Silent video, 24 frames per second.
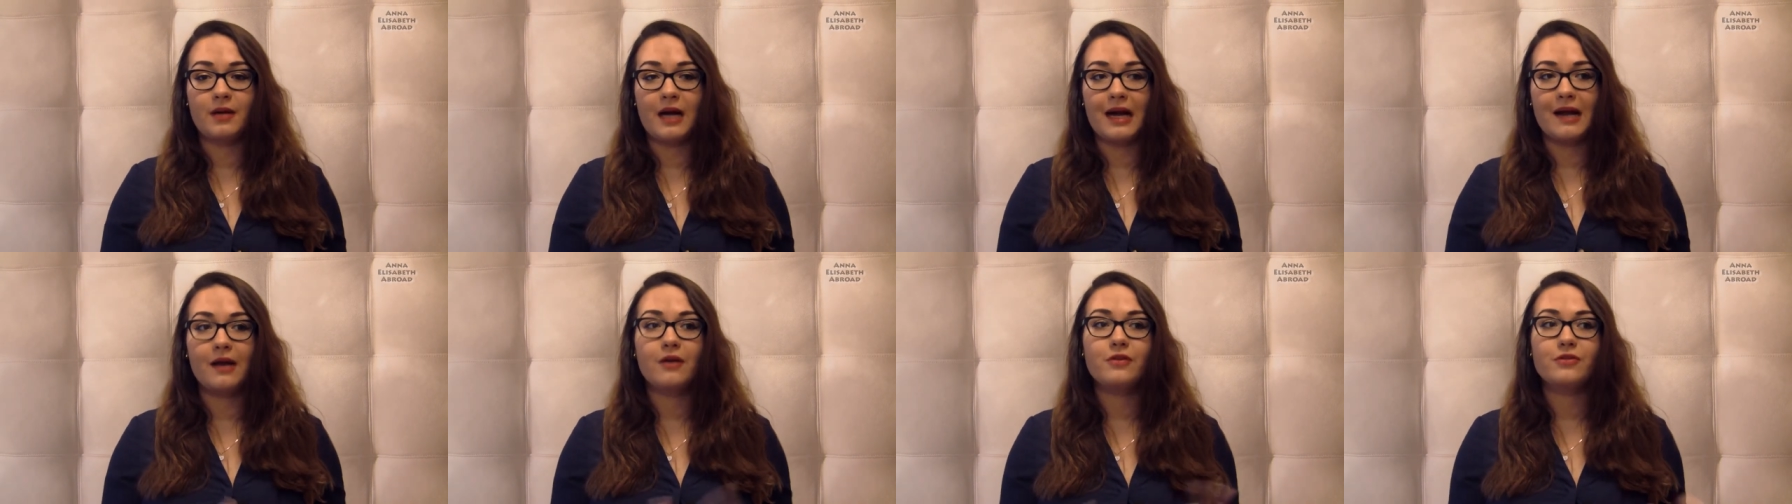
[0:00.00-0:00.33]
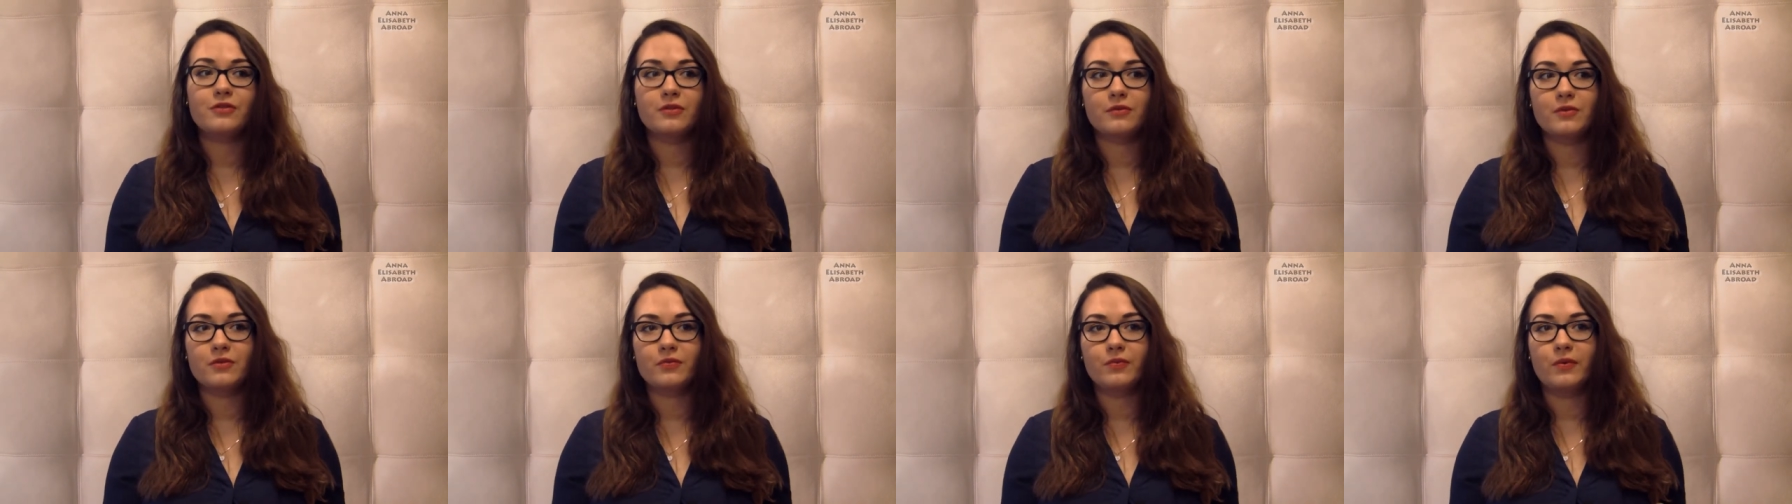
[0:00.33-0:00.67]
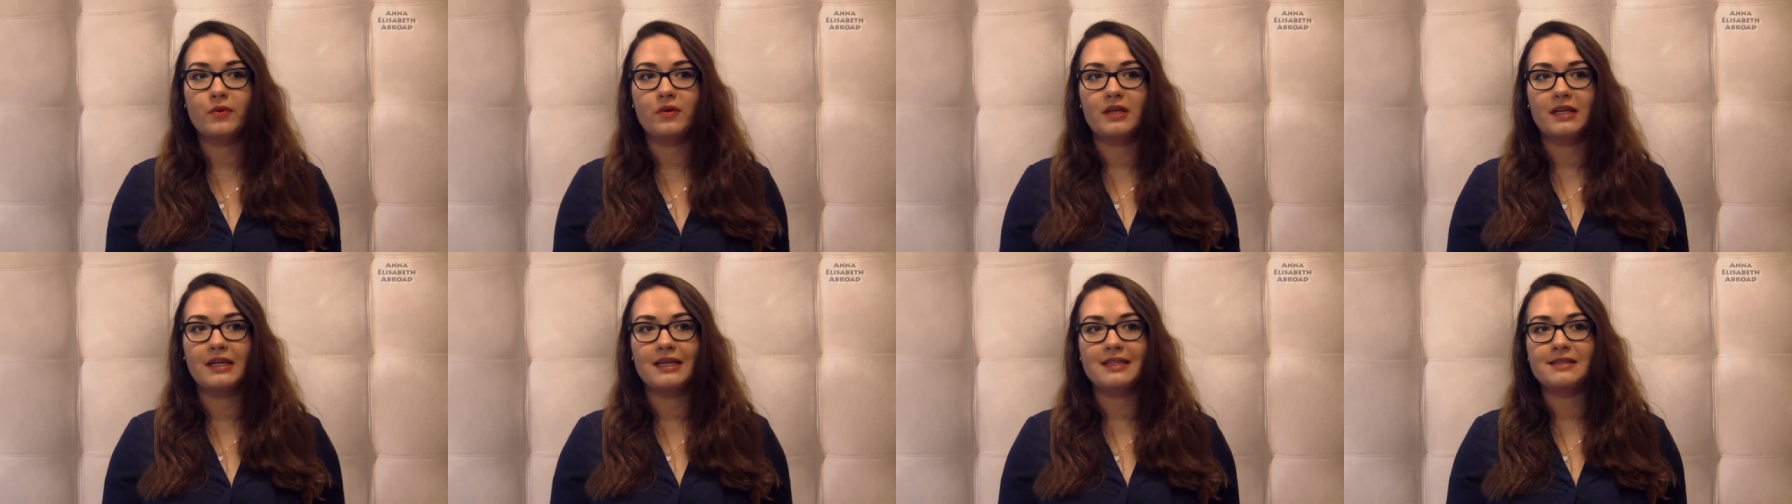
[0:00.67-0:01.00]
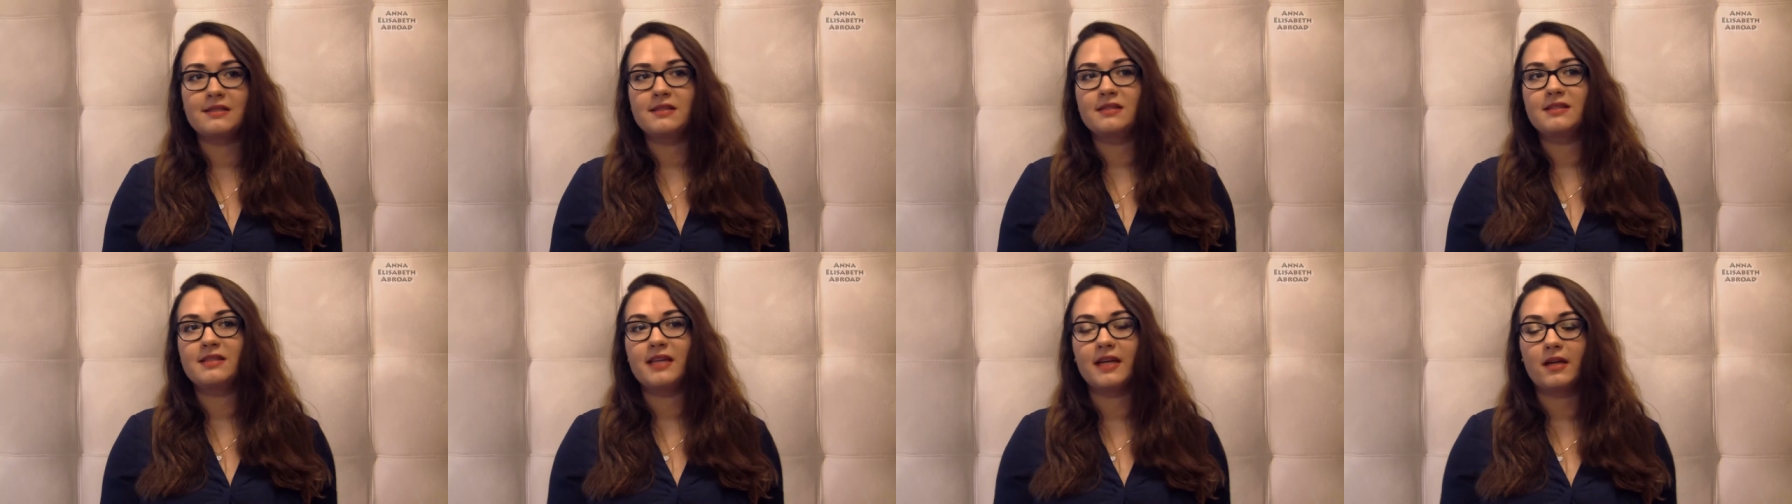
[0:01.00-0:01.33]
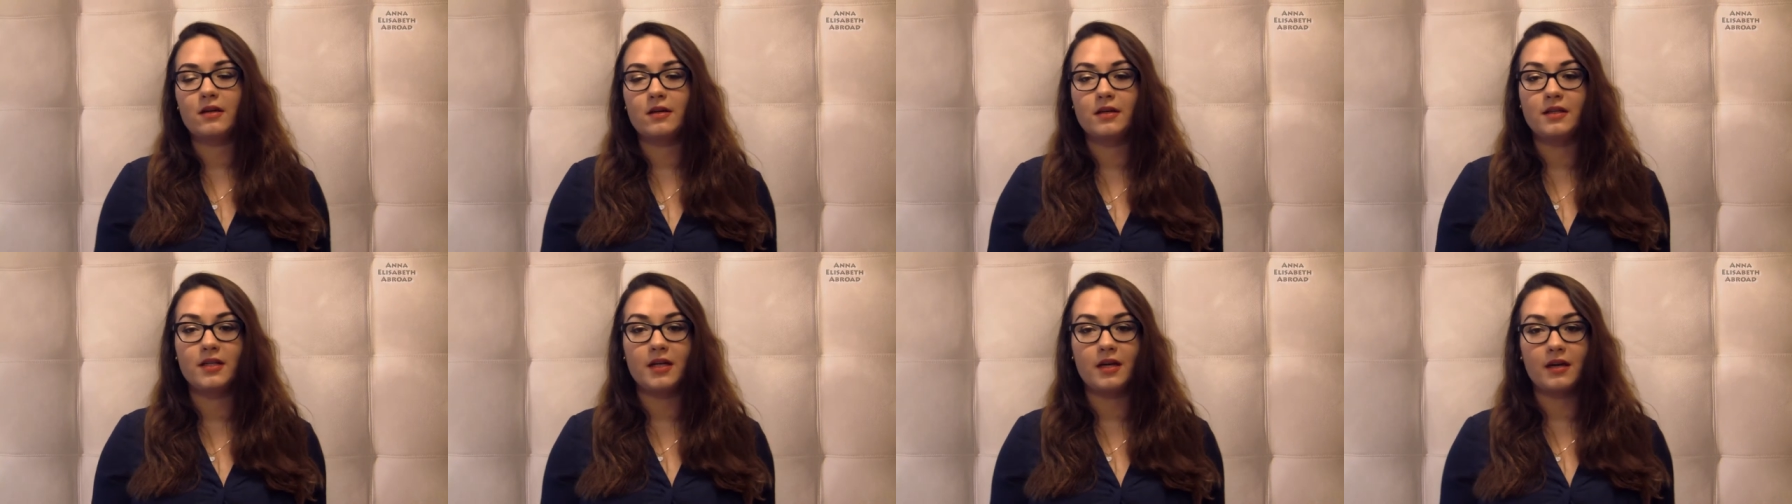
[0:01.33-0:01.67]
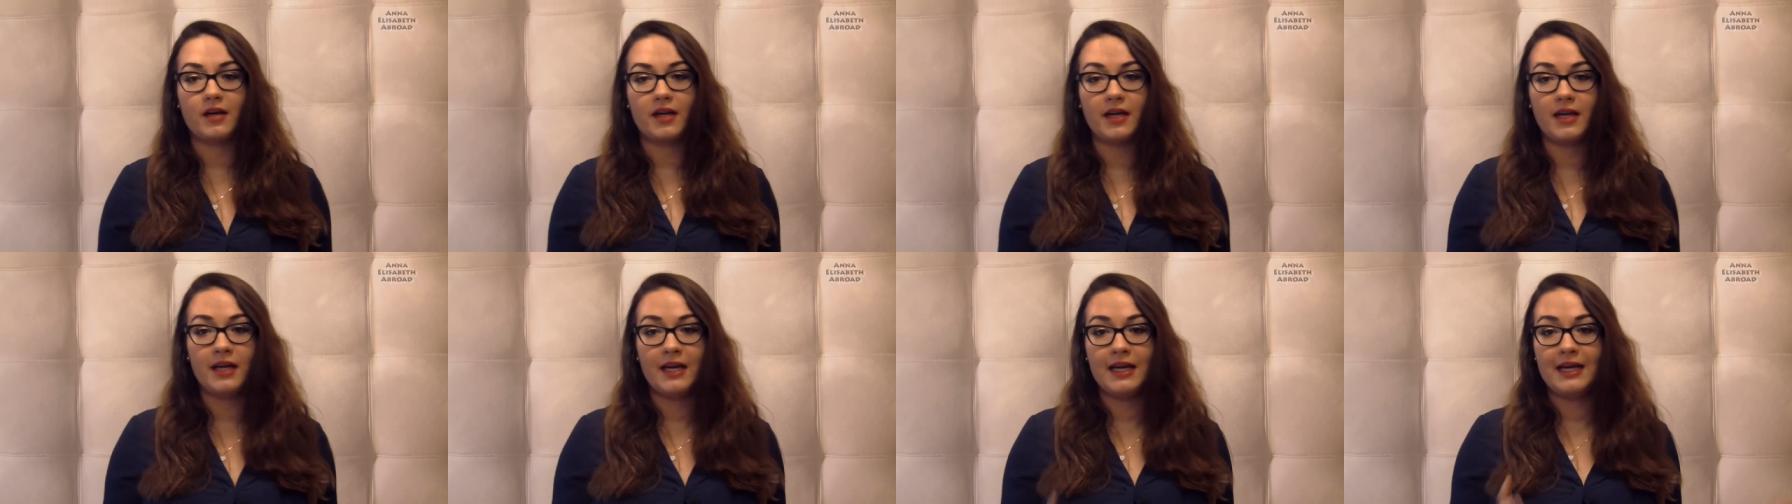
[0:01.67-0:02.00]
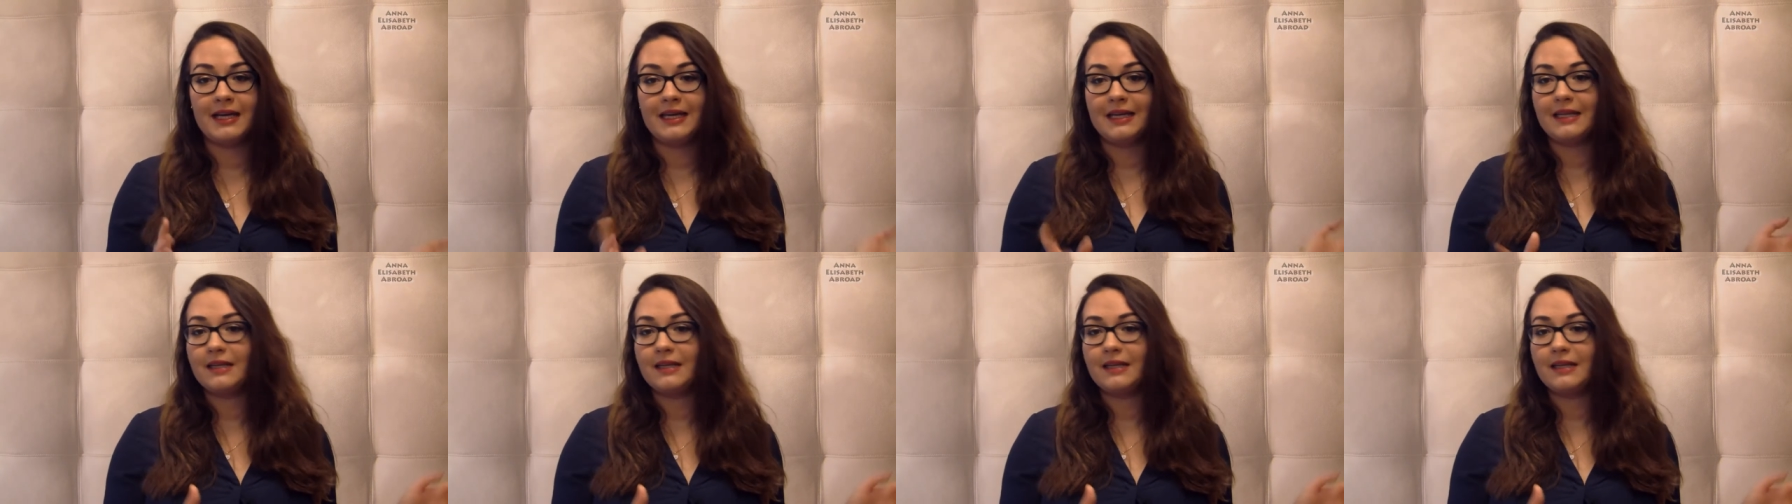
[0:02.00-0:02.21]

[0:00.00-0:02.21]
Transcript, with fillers: i also was working as a secretary